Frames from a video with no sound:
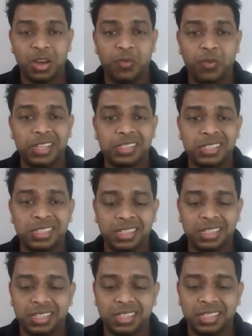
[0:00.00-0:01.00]
how
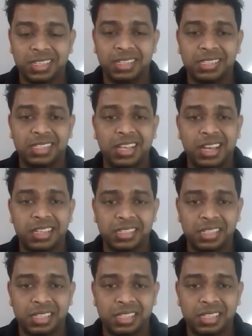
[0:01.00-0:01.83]
fascinated these guys,